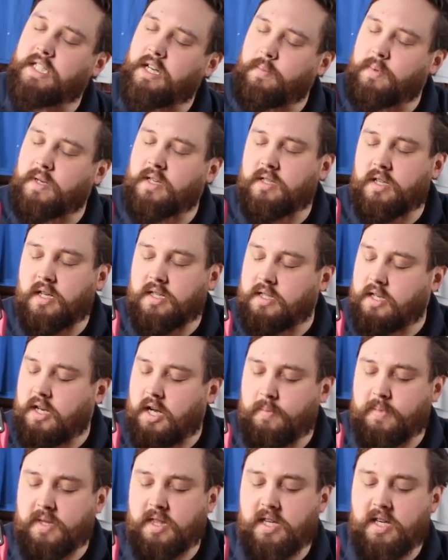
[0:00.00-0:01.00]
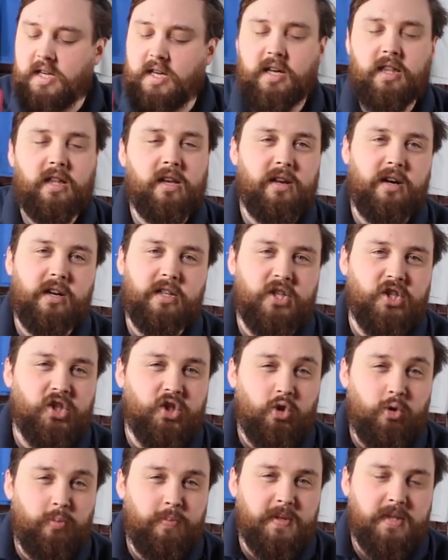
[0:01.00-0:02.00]
Doesn't come in the
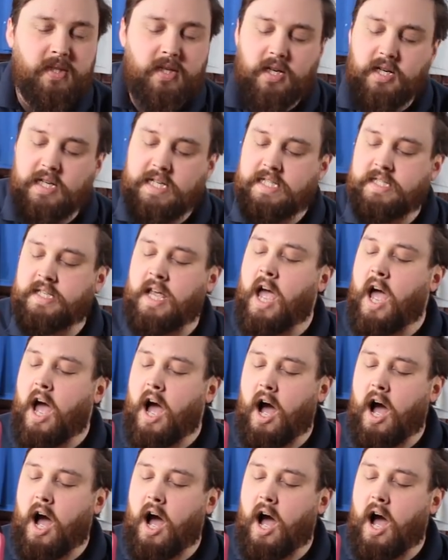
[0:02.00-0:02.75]
largest super size,